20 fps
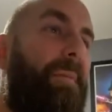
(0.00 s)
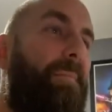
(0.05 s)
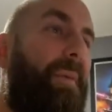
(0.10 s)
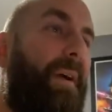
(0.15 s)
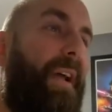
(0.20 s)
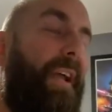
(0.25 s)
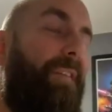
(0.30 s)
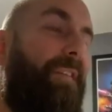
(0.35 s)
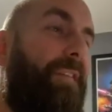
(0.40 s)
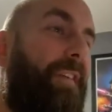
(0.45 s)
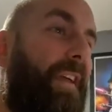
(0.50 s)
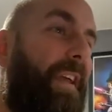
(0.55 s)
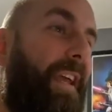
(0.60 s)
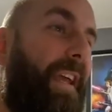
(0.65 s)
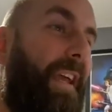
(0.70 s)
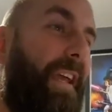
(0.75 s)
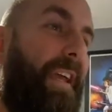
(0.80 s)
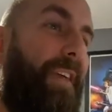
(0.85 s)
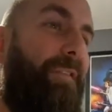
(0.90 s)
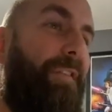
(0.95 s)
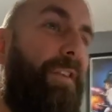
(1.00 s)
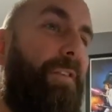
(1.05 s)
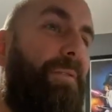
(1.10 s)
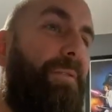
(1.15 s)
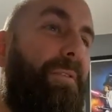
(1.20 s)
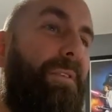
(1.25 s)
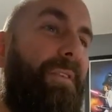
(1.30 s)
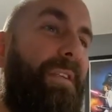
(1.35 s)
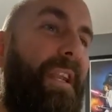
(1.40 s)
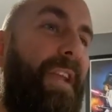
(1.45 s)
But if if
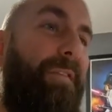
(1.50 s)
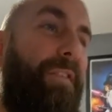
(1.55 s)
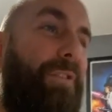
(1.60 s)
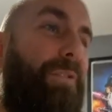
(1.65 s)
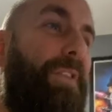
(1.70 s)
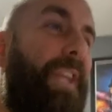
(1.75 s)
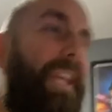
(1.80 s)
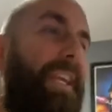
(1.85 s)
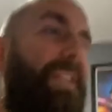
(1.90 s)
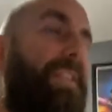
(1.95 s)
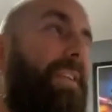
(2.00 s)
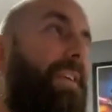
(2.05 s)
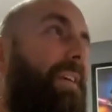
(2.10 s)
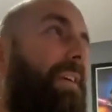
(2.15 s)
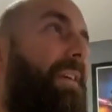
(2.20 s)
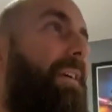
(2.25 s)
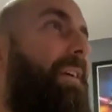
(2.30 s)
you if you did,